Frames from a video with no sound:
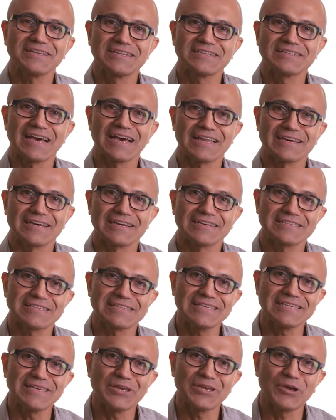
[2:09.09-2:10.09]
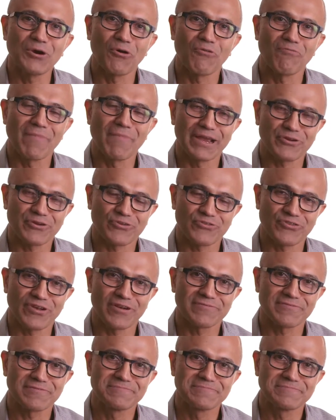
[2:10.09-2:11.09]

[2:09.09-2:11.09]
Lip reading: Nadella, CEO of Microsoft.